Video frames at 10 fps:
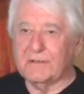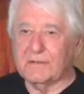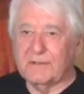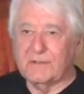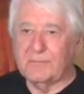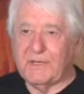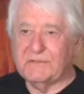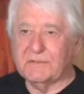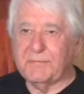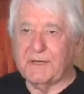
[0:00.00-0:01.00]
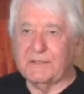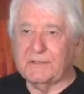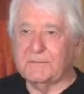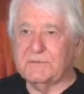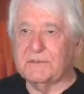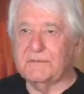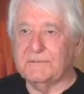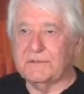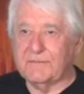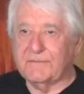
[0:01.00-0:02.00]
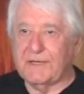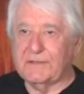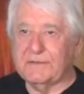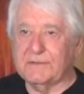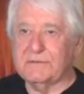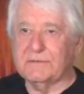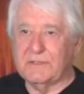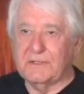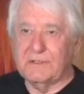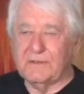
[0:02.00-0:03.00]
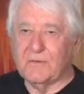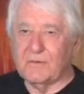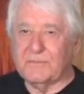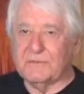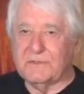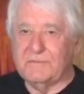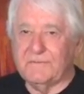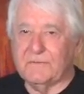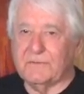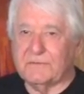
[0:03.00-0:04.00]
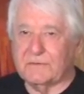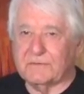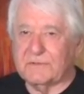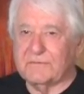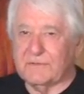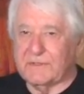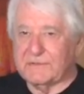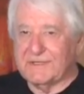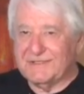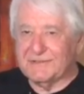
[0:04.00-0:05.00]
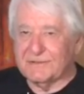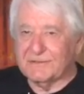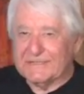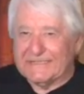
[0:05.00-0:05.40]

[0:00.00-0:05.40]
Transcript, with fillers: uh, major paradigm shifts have had this enormous influence on civilizations